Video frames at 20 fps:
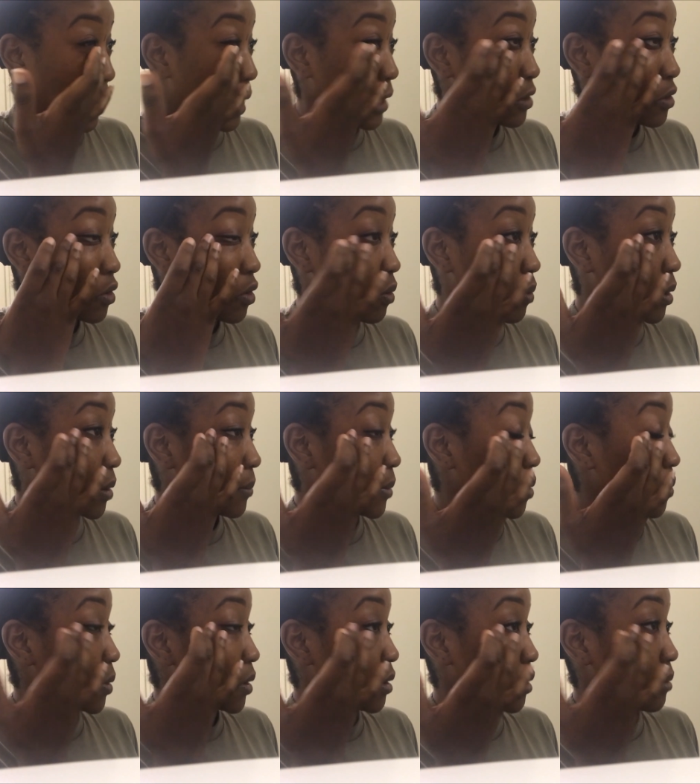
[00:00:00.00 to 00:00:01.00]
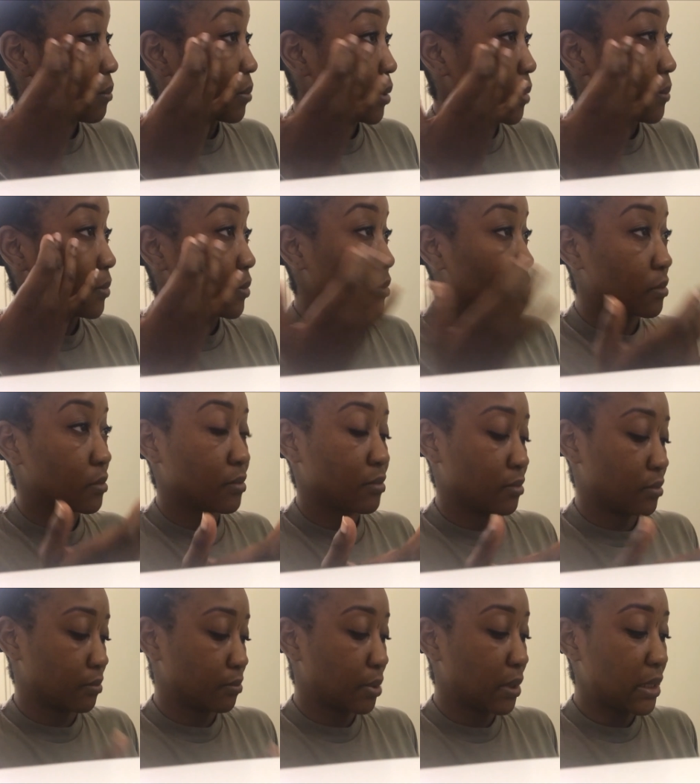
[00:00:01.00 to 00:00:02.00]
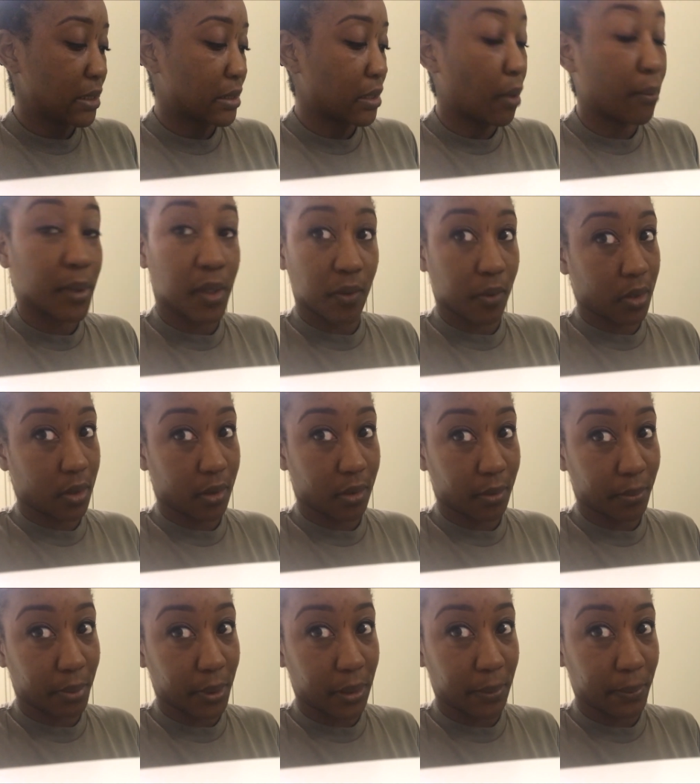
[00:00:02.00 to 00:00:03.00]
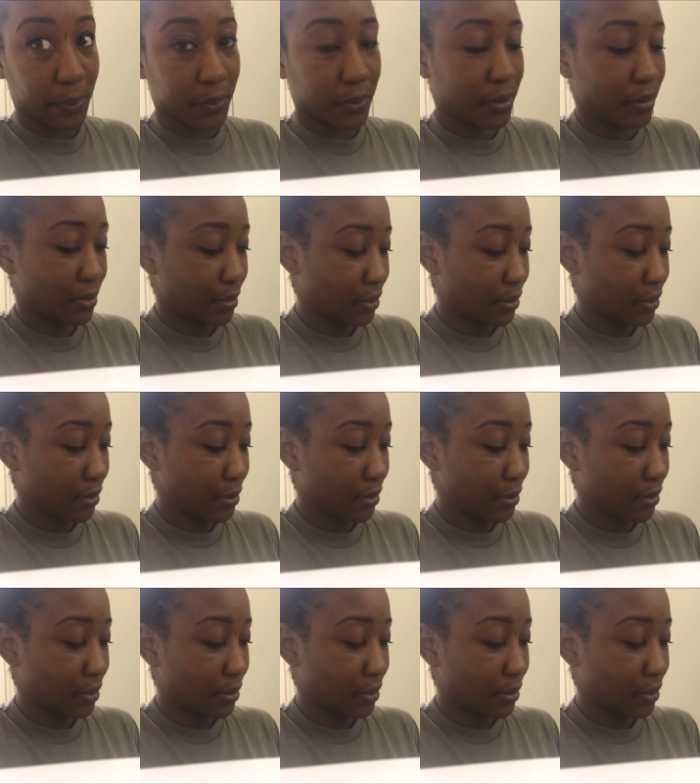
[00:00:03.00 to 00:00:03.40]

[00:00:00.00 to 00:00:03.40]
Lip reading: And you don't want to be one of them people. Please don't be one of them people.